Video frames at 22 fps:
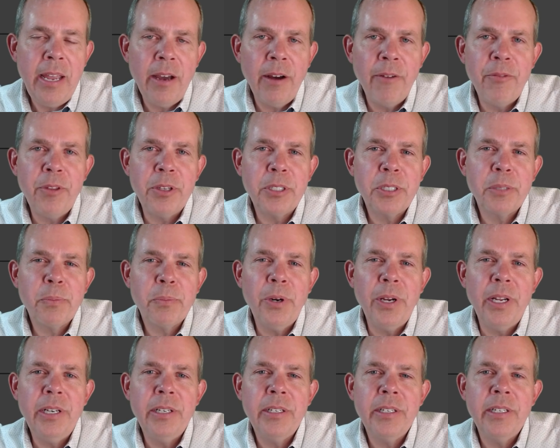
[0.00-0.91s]
of the
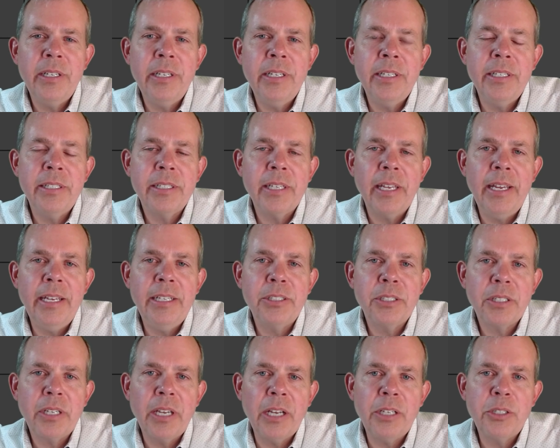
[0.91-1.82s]
sprint is a
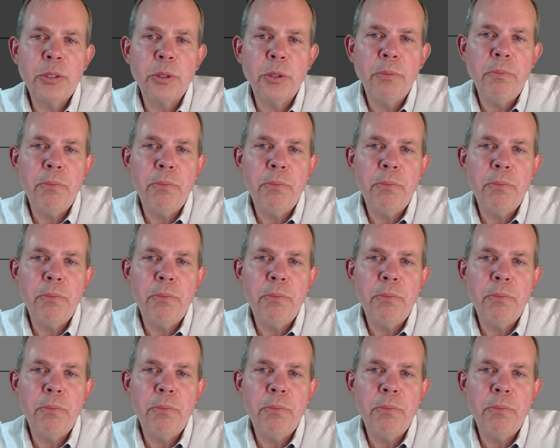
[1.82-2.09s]
scheduled